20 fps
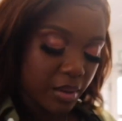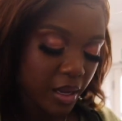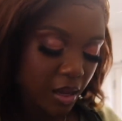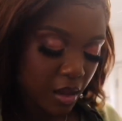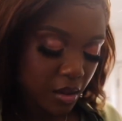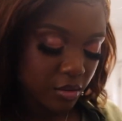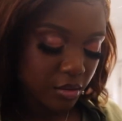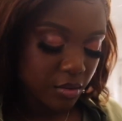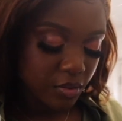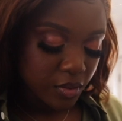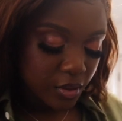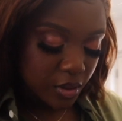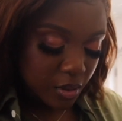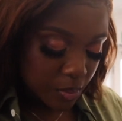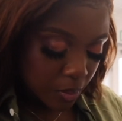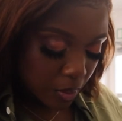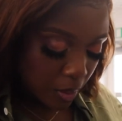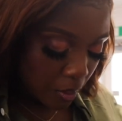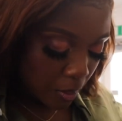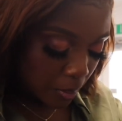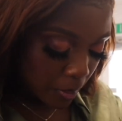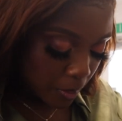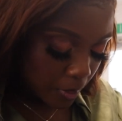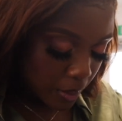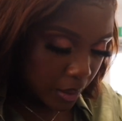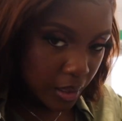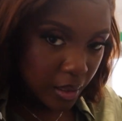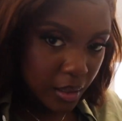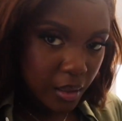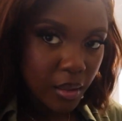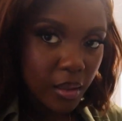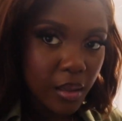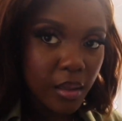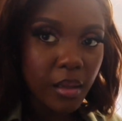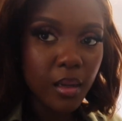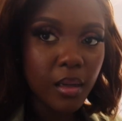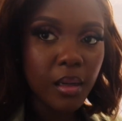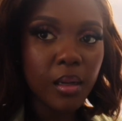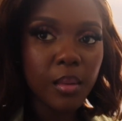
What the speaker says: my outfits properly,